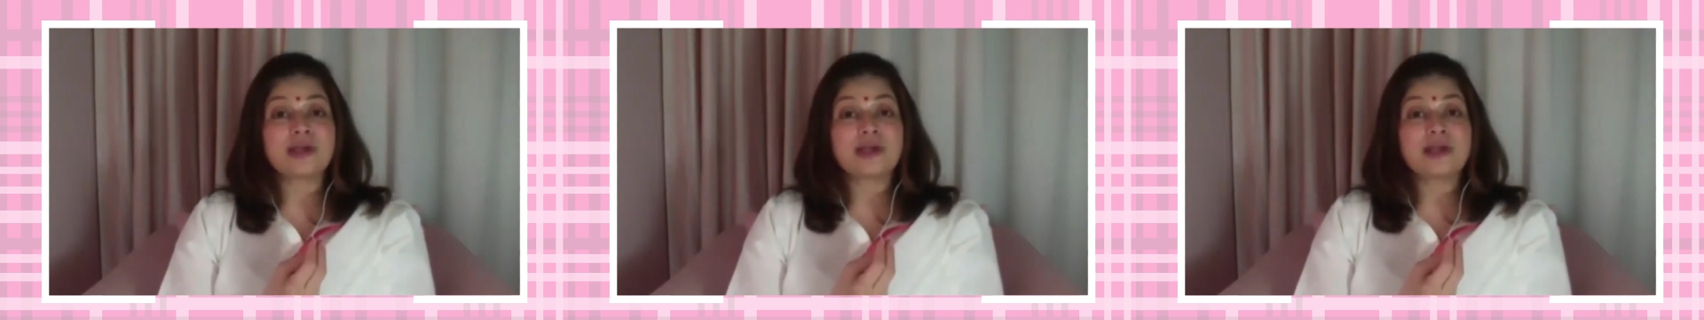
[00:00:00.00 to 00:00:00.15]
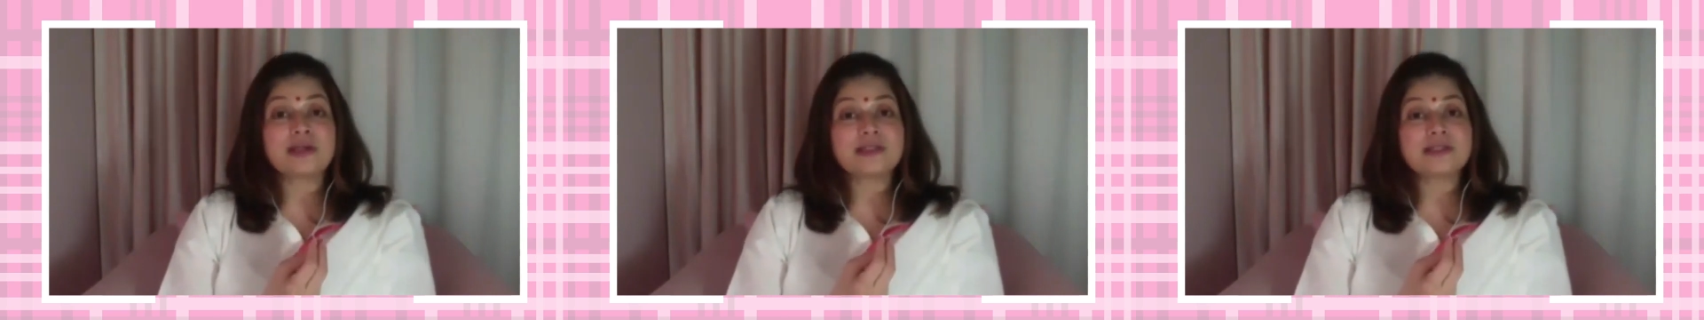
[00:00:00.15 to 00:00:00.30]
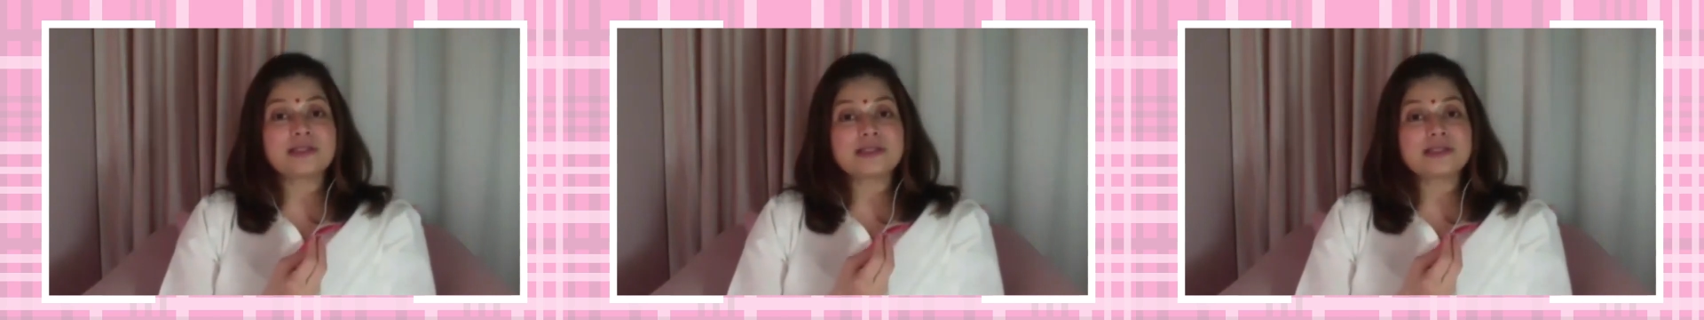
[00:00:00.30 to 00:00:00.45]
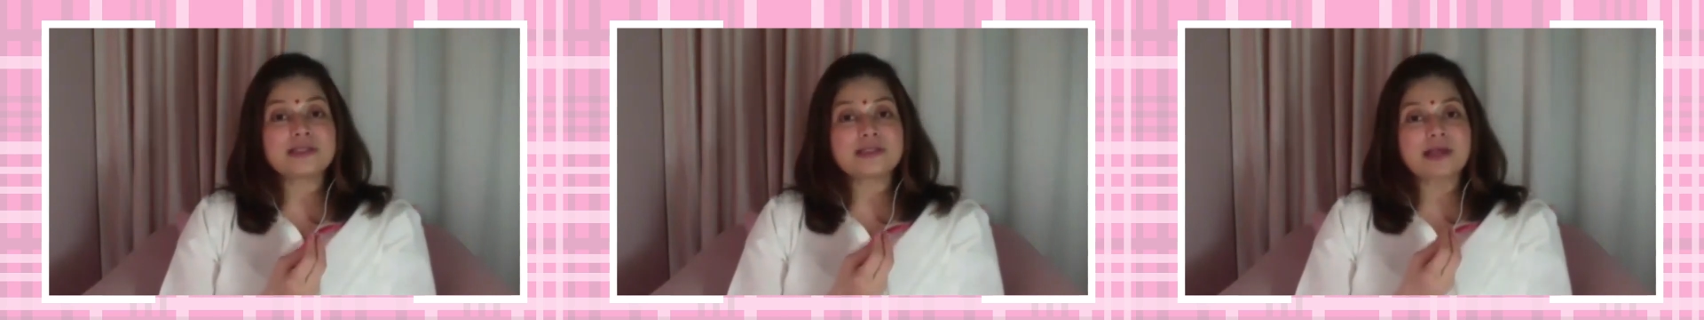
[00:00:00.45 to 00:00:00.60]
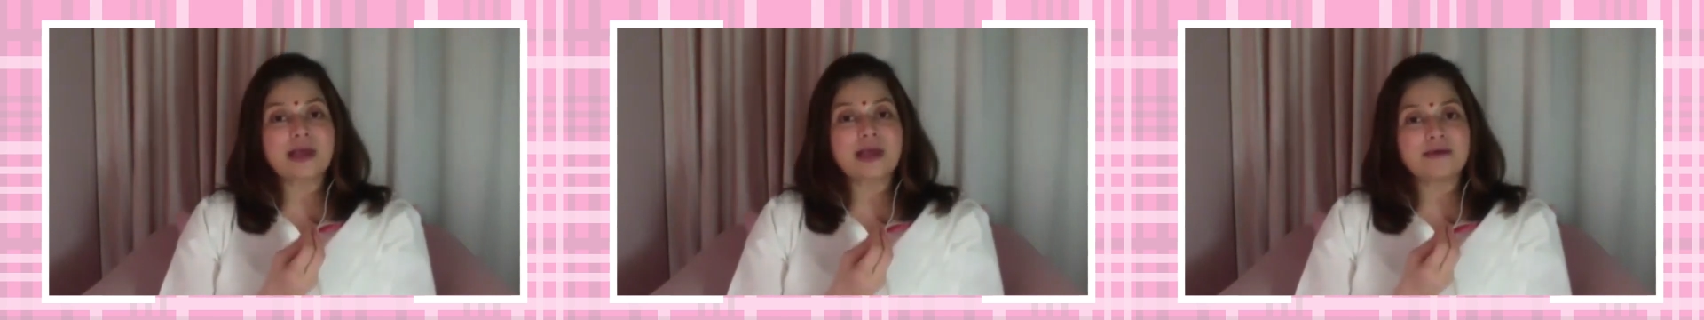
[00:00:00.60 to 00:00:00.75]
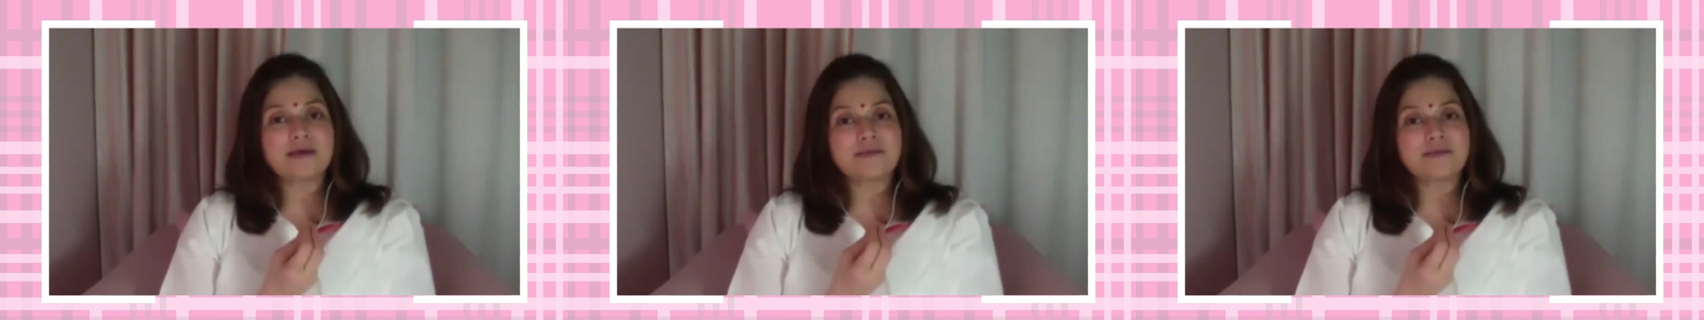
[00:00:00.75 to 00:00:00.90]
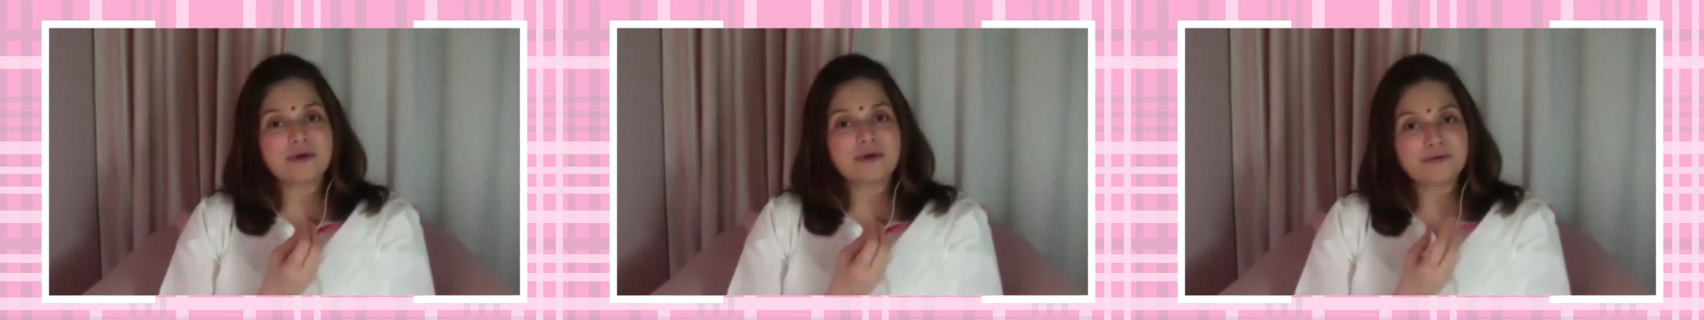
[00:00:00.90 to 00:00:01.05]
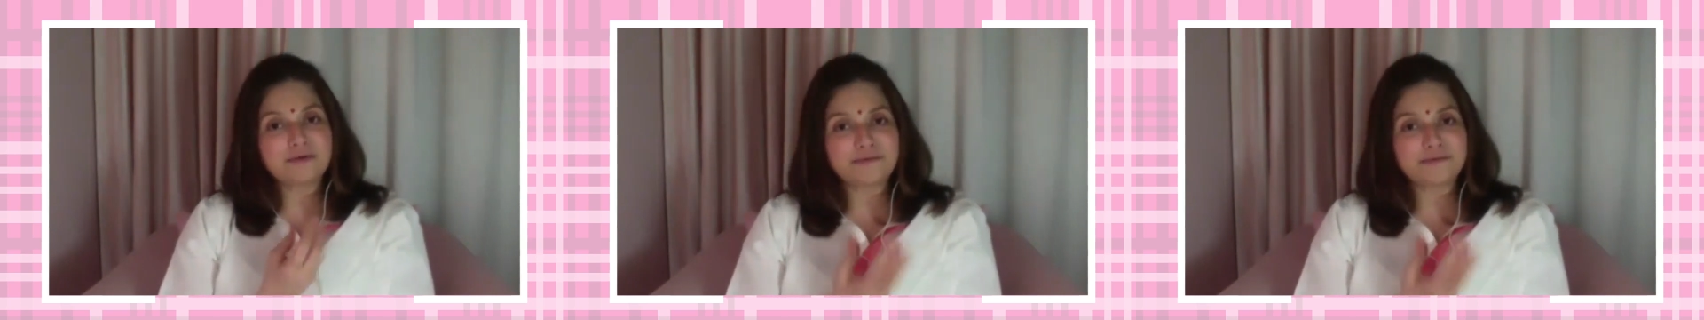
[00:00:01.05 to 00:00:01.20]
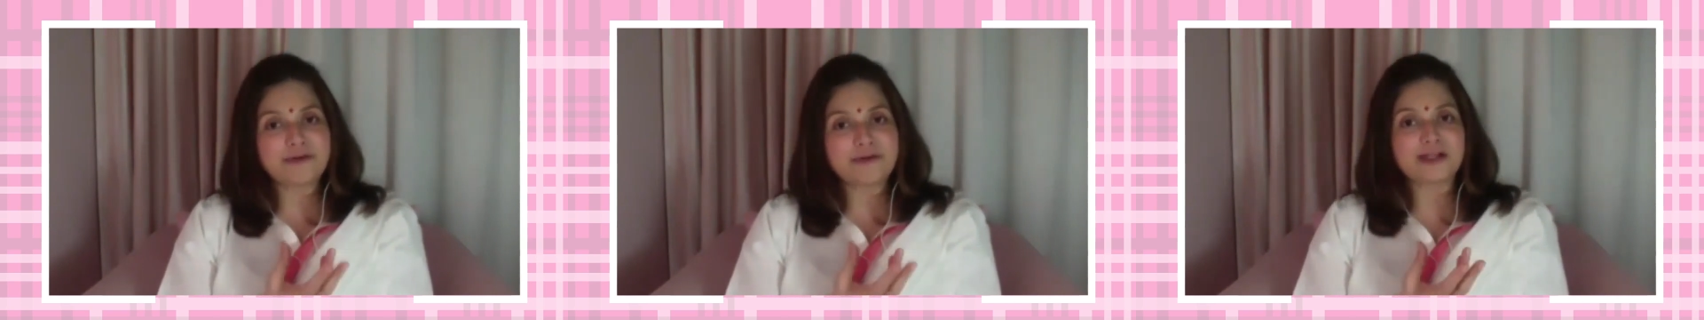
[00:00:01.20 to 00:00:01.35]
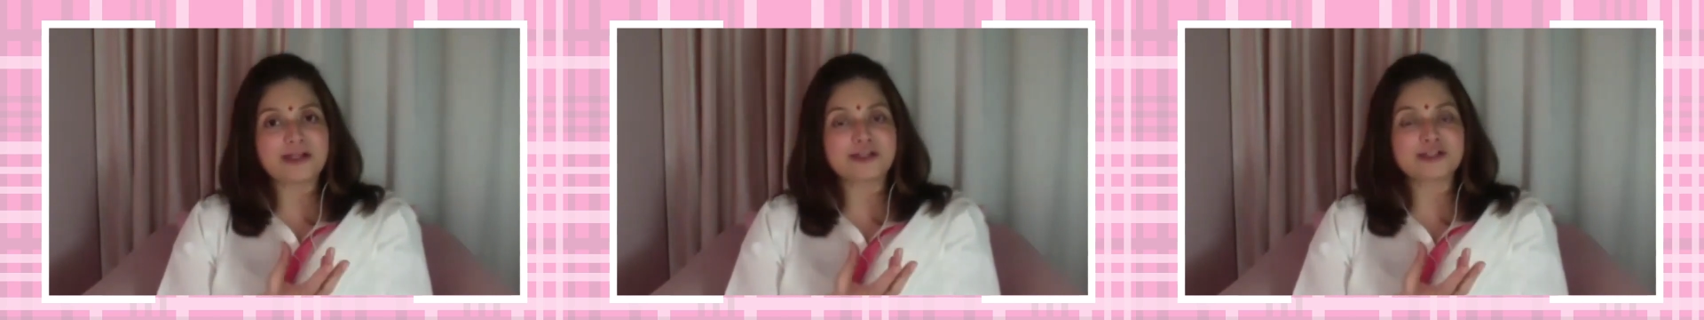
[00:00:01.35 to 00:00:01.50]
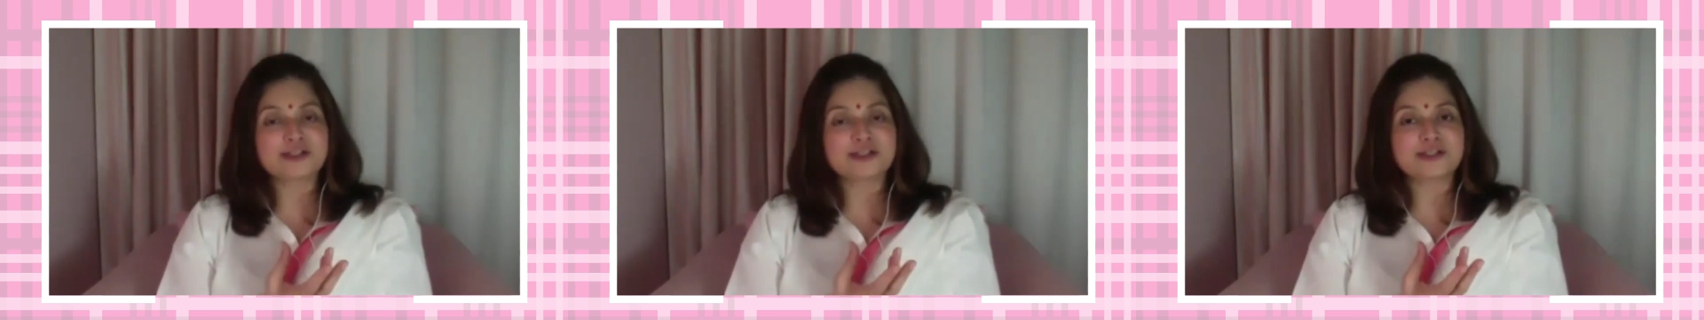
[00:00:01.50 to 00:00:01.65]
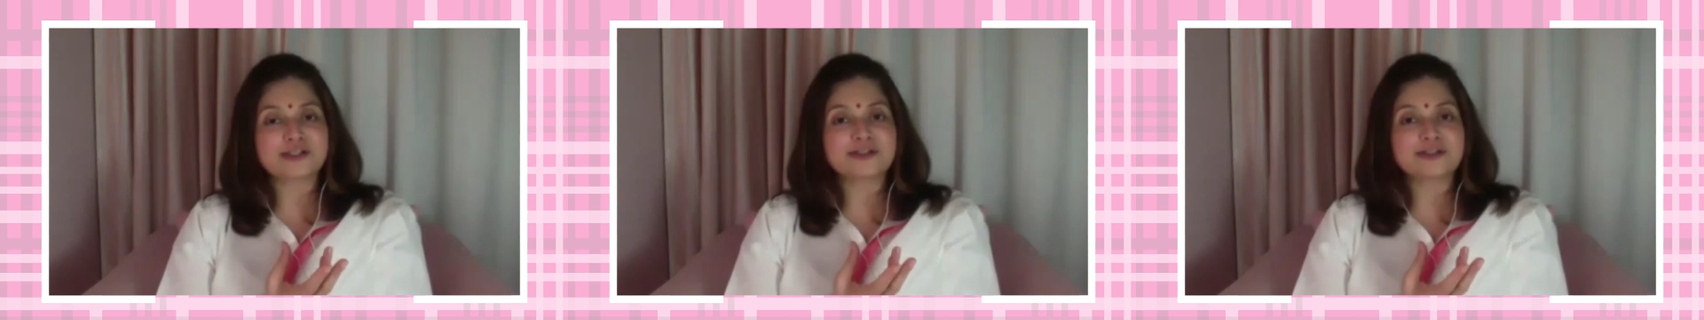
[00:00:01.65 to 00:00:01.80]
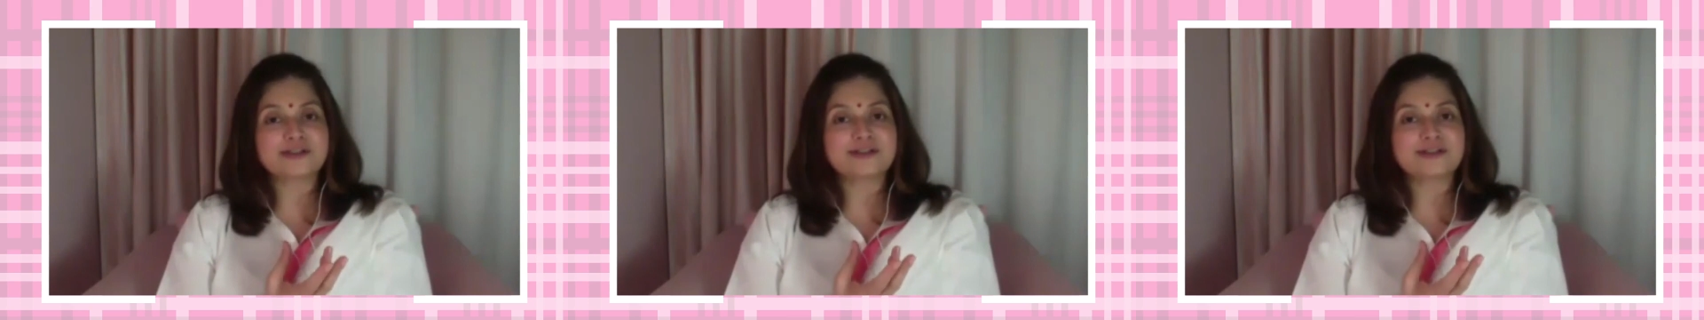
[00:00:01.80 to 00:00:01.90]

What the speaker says: It is ever fresh.